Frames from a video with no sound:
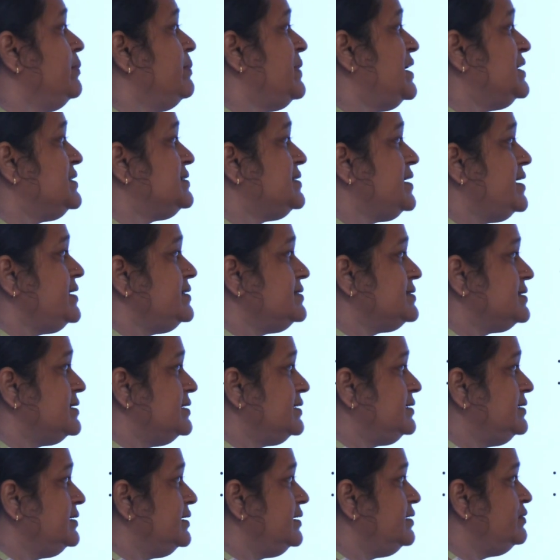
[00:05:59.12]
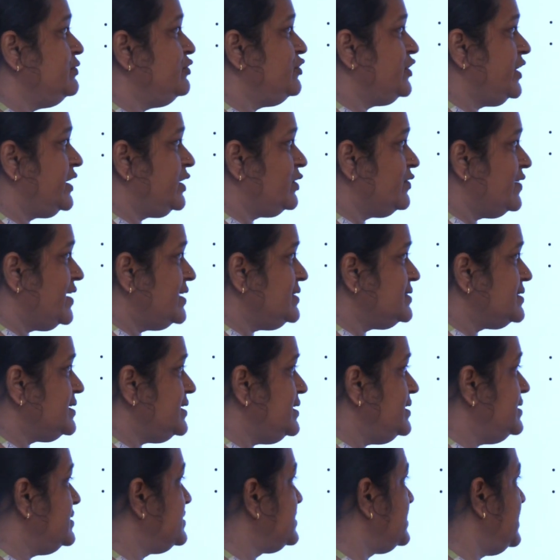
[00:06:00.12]
the message signal
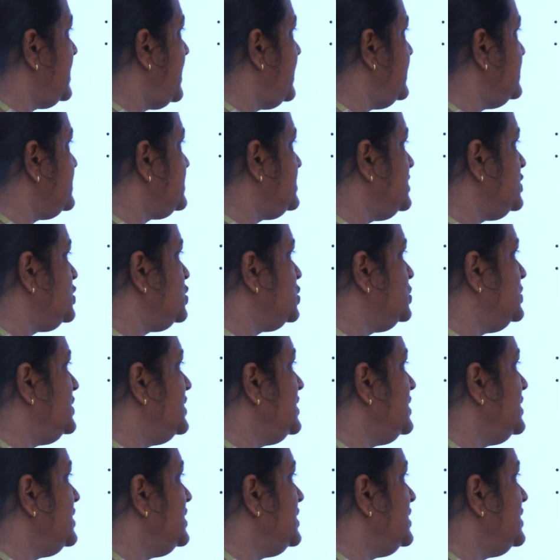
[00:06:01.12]
frequency is raised